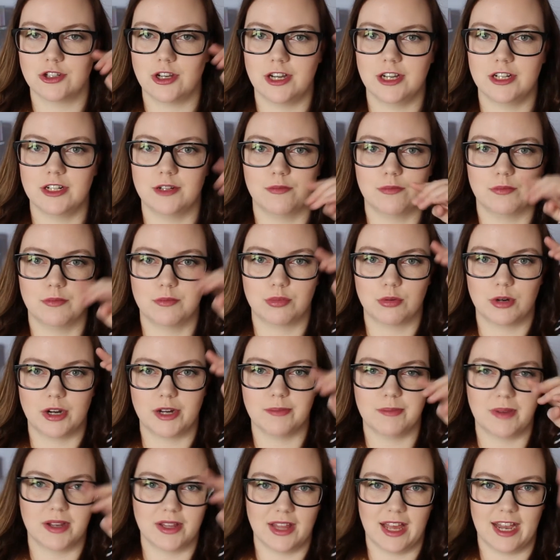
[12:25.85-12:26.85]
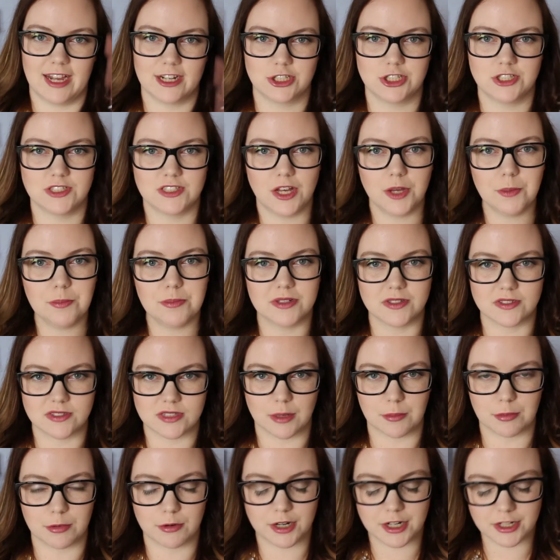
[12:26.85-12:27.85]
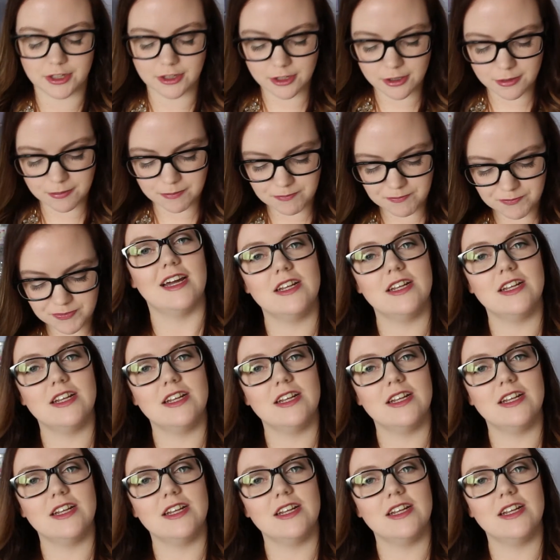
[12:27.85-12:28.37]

line and bring my lashes up and separate them.